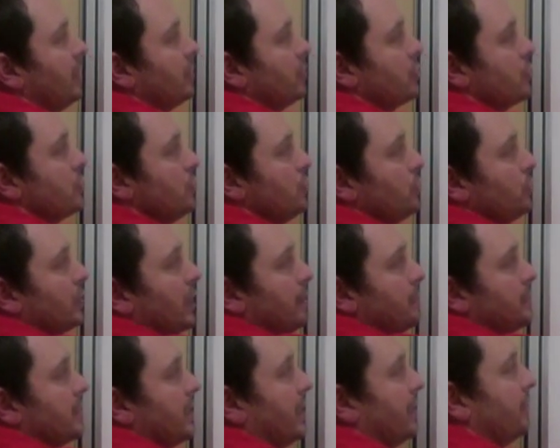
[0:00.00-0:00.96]
2. 2
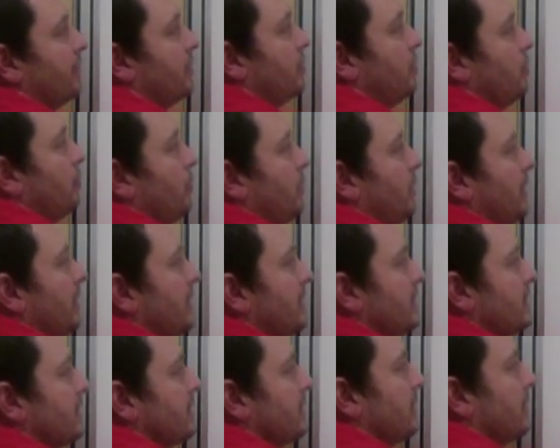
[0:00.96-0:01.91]
times negative 2
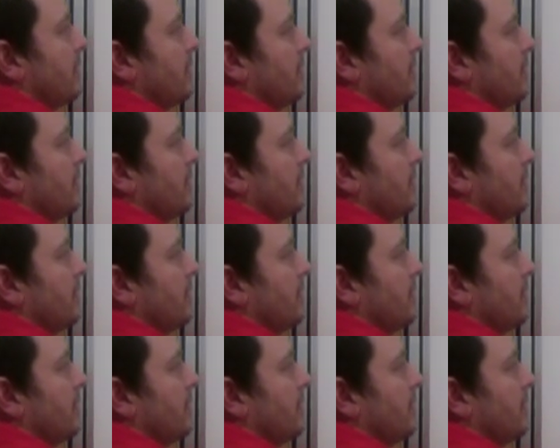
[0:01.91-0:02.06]
is